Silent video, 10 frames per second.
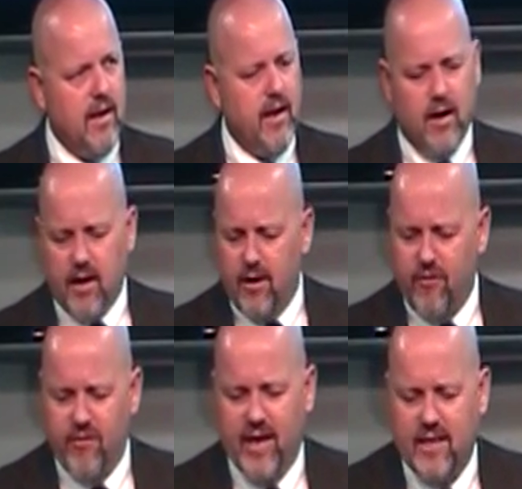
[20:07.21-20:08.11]
And look at
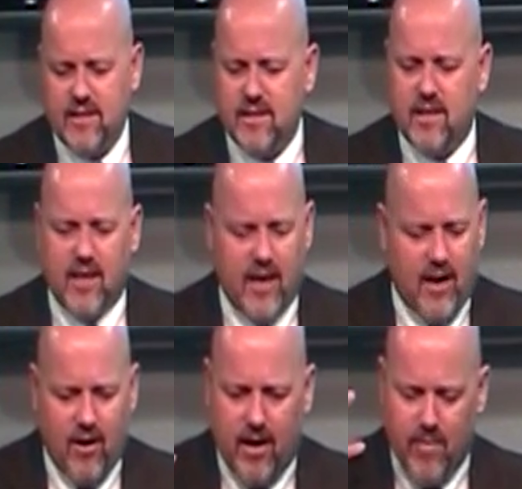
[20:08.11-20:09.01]
their faces. Look at
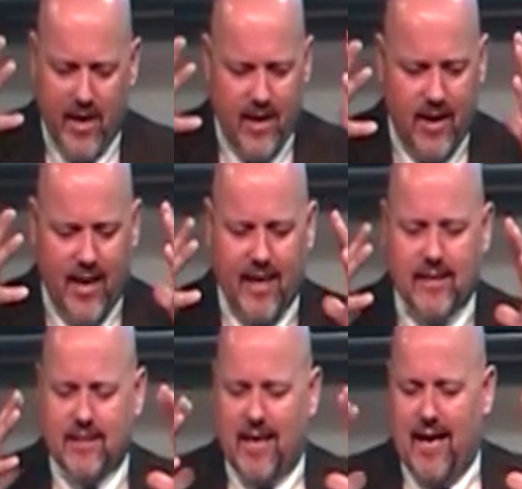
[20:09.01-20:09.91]
all, I mean, the
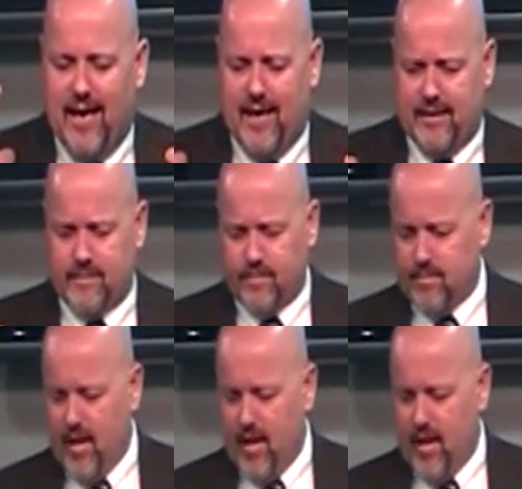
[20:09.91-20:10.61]
inside.